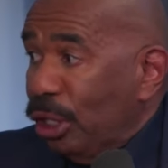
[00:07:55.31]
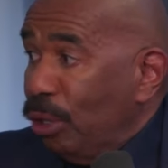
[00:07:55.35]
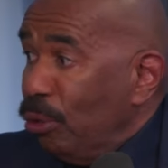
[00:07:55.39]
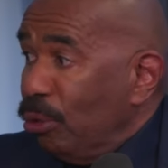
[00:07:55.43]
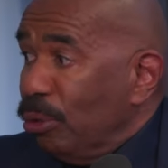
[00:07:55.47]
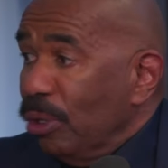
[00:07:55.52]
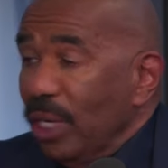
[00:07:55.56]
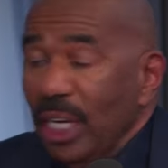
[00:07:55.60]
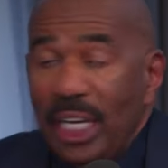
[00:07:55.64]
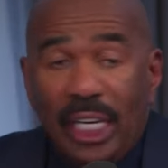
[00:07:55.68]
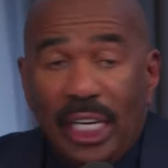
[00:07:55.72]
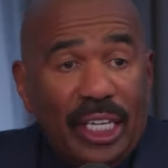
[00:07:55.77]

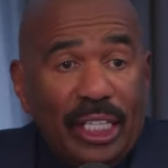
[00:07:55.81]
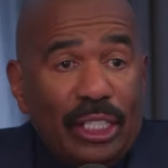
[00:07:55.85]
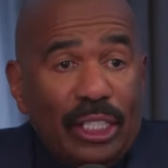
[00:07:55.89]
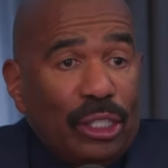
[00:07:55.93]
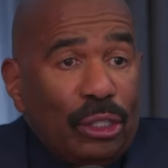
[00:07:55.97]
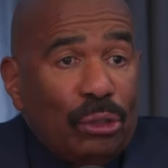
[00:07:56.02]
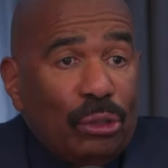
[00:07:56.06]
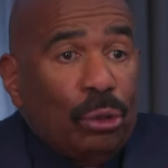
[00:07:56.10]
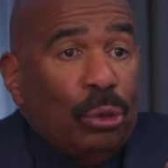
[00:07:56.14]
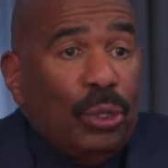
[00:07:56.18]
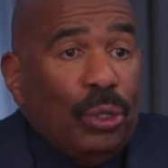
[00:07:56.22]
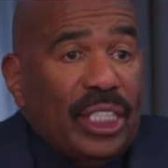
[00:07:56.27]
through.
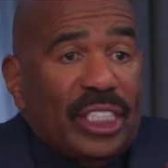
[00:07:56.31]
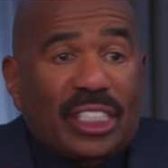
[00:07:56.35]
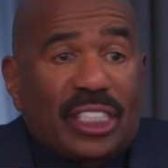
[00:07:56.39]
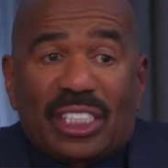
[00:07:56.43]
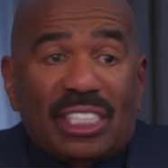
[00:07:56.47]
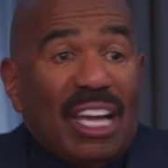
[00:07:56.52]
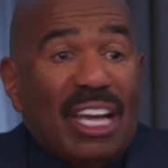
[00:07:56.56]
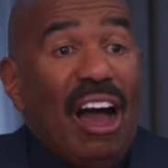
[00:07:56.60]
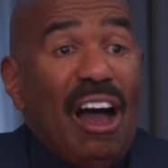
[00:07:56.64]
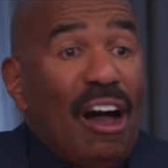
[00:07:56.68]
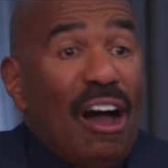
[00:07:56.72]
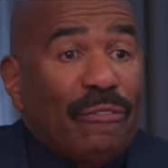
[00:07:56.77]
He, you had
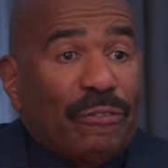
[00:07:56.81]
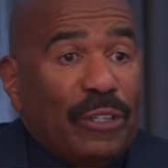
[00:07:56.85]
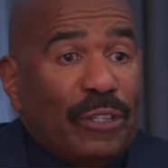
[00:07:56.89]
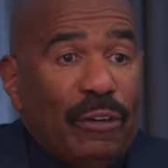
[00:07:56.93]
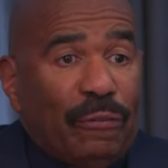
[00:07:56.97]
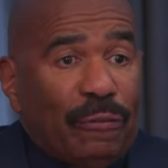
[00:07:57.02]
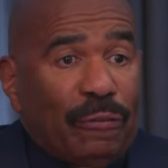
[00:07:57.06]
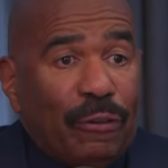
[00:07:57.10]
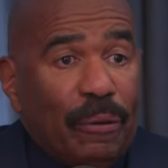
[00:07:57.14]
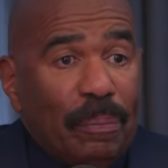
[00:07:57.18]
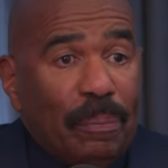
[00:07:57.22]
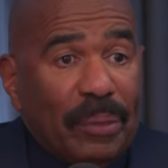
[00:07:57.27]
solved
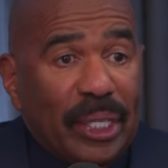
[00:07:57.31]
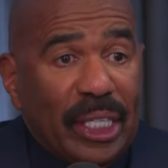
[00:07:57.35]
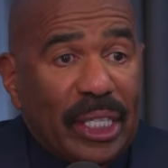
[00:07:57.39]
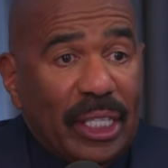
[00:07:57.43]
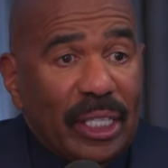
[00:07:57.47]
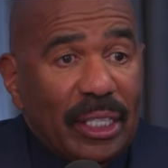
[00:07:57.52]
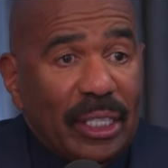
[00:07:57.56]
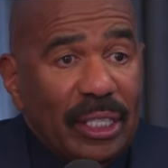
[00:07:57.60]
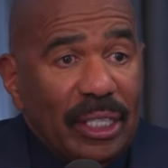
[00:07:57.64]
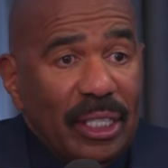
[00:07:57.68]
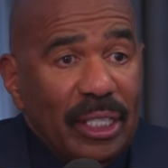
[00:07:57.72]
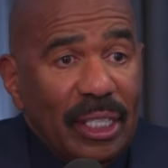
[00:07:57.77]
it for me.
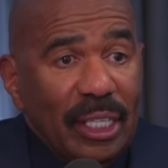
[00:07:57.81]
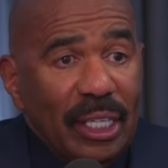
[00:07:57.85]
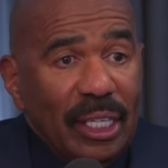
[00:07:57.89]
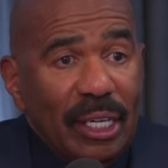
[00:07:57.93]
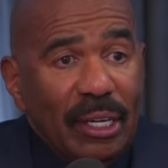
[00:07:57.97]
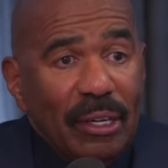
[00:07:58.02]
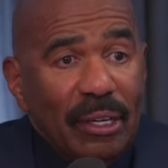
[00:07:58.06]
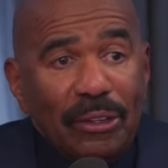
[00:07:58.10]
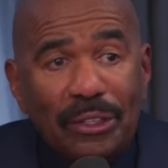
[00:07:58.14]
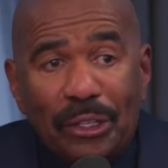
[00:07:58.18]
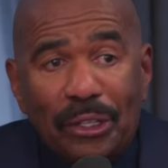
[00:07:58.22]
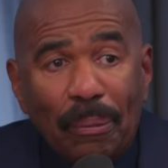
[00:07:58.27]

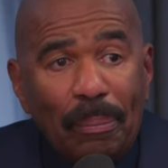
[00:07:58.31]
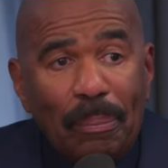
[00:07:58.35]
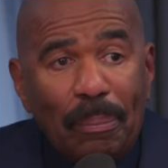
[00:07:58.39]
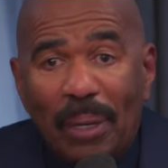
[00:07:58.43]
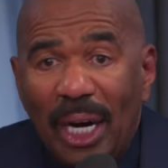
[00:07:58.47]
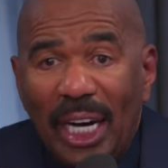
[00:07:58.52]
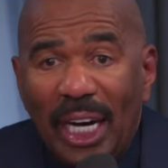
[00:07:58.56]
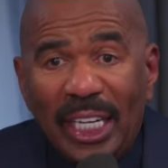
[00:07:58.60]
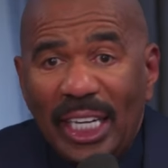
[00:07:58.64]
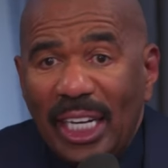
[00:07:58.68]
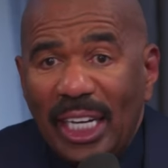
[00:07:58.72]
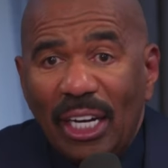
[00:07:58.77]
The
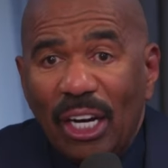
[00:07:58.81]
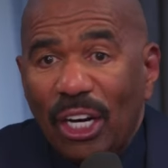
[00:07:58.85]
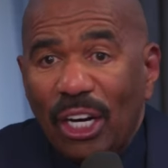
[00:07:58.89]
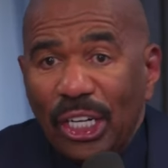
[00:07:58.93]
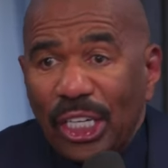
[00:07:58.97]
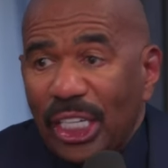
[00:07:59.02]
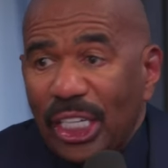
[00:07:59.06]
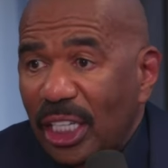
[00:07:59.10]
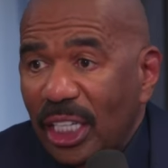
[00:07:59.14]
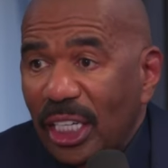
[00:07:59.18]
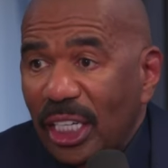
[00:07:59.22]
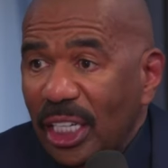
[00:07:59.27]
money or
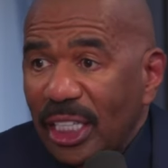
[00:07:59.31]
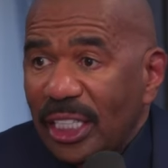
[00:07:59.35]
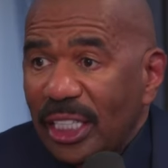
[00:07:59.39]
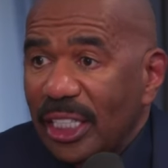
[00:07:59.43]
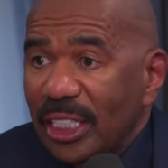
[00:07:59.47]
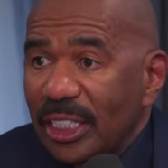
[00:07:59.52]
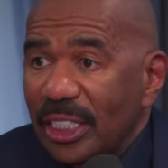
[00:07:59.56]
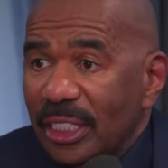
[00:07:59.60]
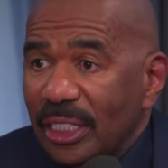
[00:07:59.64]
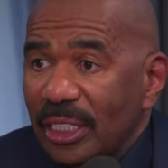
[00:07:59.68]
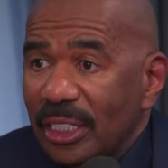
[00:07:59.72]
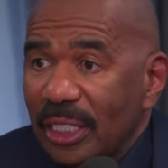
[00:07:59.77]
the
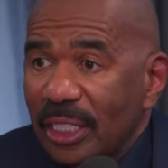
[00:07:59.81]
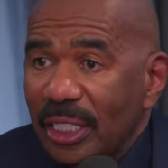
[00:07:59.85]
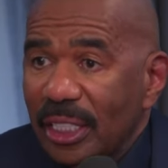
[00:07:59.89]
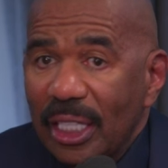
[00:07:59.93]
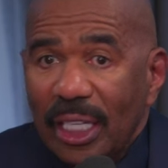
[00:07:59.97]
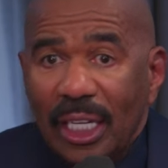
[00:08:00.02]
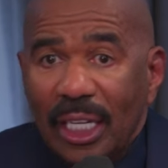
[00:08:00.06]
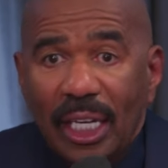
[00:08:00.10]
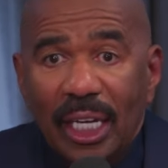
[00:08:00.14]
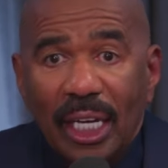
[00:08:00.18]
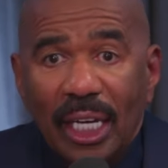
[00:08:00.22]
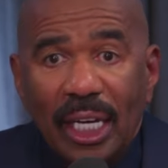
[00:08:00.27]
cookies.
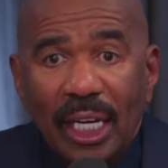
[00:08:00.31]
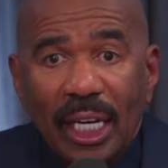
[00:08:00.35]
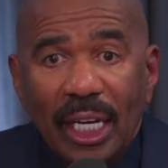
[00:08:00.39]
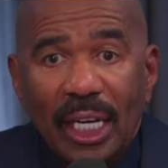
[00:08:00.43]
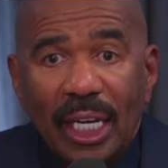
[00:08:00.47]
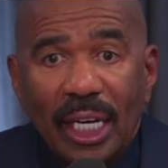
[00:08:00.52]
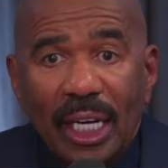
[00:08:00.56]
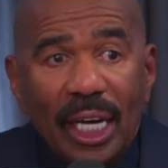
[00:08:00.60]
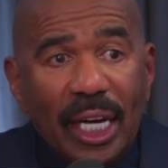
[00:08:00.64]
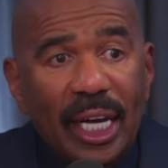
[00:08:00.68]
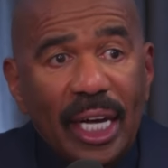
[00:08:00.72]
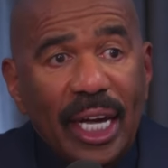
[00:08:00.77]

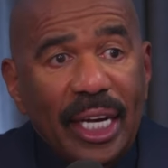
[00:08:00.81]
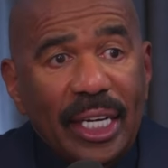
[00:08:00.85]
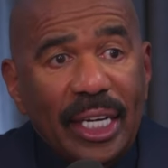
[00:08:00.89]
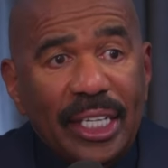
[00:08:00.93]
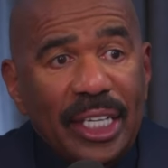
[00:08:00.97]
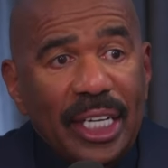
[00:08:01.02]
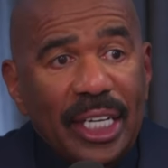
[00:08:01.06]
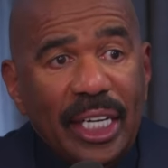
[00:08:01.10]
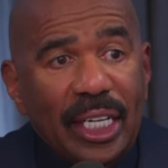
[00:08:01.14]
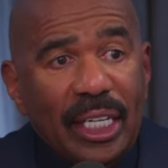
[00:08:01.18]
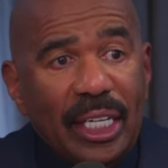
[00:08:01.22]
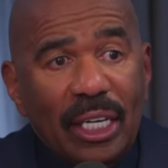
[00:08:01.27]
And
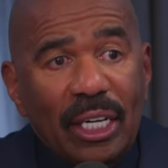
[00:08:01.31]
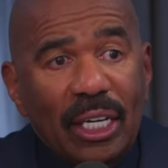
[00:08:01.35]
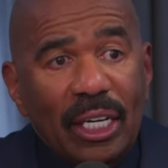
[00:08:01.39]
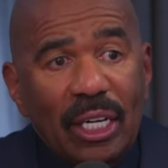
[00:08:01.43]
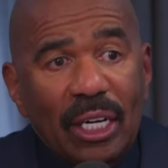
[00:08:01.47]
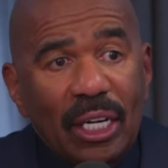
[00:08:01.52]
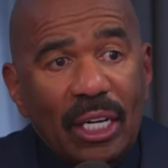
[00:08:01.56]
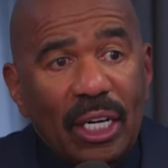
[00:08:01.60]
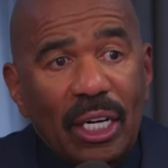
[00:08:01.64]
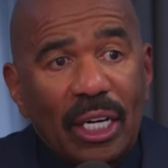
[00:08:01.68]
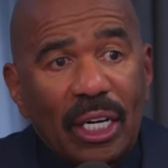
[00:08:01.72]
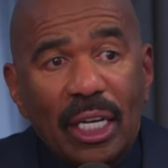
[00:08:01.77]
then
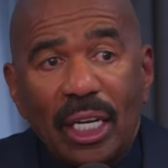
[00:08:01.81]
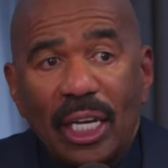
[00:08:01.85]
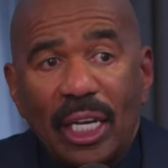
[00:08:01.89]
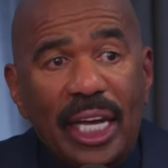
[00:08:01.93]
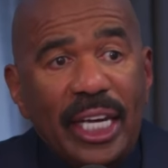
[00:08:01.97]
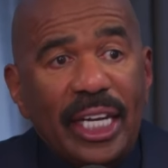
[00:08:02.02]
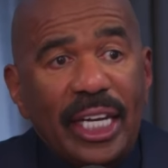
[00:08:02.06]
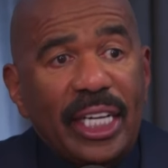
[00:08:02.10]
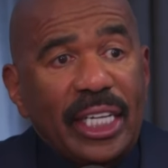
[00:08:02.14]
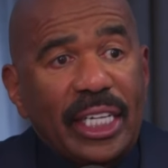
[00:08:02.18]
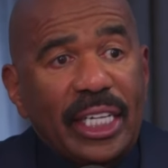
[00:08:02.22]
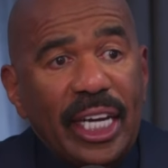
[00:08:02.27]
a
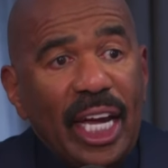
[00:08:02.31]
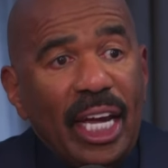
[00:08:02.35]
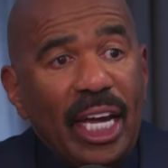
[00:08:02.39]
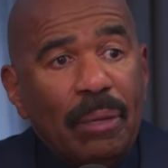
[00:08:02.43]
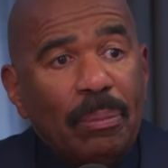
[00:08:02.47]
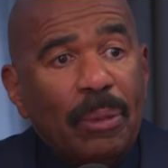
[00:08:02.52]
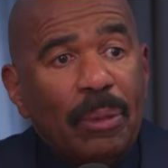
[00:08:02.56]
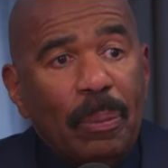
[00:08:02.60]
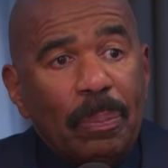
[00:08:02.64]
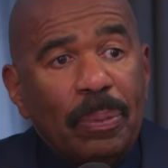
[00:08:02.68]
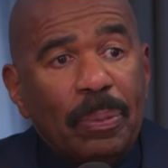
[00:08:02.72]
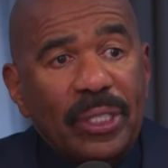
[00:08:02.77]
lady
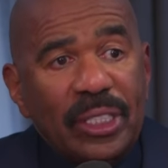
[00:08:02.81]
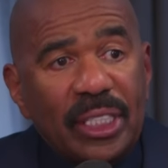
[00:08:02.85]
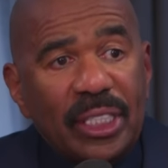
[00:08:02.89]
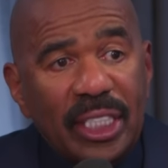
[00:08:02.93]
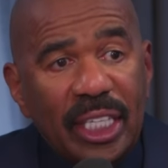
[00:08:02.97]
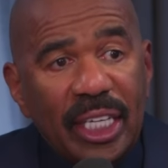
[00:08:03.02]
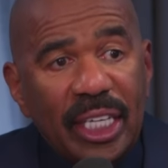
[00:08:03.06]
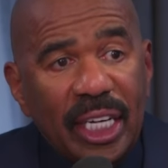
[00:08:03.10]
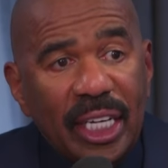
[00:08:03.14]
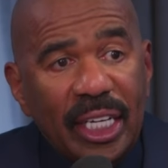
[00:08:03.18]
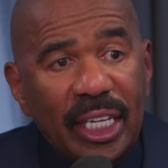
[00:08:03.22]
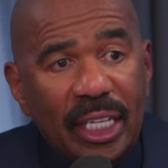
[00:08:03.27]
came up and
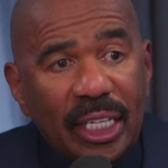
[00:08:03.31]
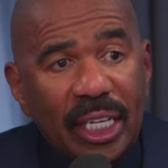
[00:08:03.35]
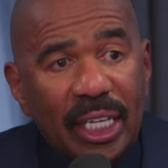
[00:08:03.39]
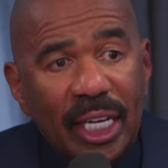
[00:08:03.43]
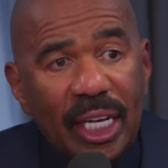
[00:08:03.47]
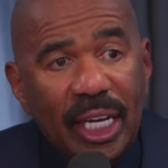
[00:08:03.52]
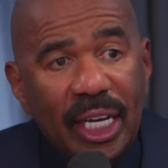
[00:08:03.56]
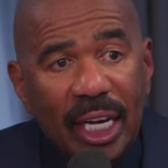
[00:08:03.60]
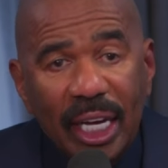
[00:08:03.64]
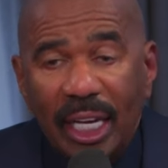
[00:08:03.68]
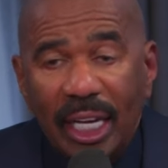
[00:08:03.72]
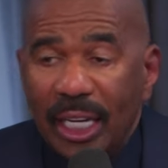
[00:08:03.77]
said,
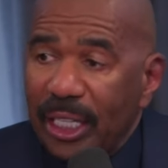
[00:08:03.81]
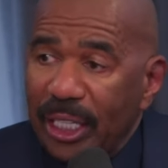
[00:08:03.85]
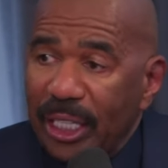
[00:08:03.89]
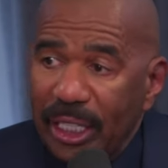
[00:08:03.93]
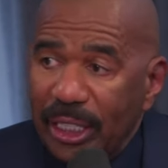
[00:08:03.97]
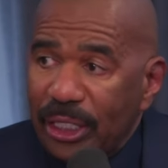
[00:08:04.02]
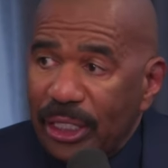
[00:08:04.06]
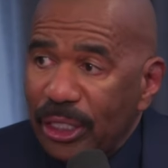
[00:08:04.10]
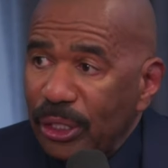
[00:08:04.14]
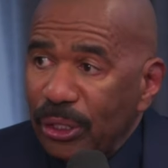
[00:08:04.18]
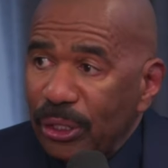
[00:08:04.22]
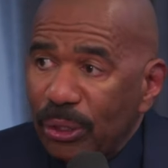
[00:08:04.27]
and
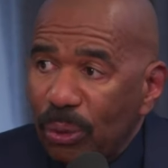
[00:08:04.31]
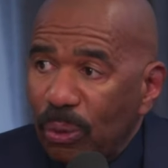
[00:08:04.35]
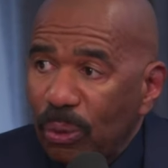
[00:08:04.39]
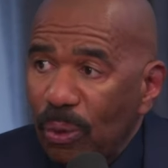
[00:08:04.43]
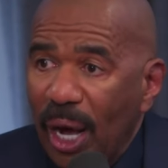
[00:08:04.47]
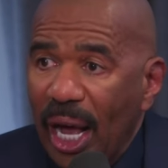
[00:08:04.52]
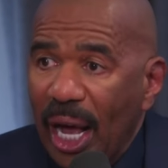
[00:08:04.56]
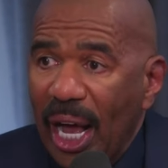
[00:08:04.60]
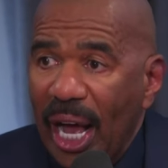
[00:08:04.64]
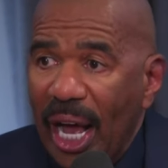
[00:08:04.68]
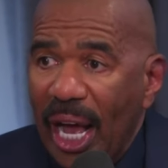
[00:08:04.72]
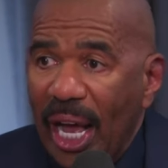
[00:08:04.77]
this is
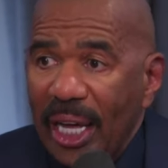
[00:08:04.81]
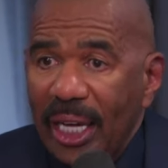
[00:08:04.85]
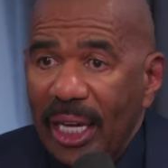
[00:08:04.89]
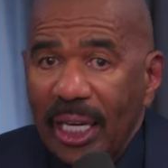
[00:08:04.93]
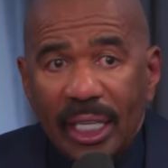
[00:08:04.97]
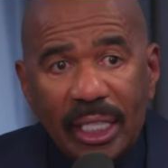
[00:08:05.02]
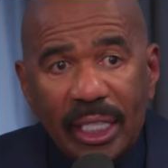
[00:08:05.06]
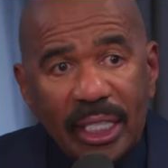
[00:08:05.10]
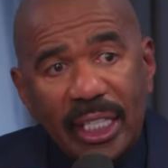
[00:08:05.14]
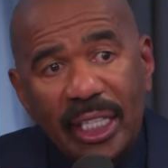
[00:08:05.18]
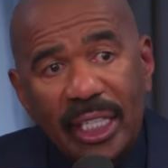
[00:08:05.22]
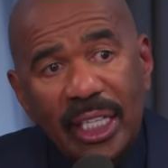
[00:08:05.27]
why
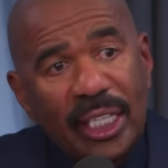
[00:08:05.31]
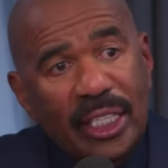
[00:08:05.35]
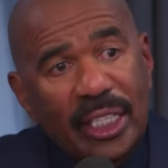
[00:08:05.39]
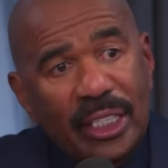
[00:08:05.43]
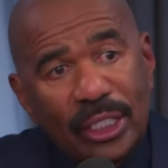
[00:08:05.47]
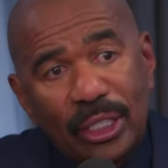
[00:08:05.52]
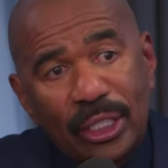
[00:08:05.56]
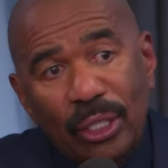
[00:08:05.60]
kids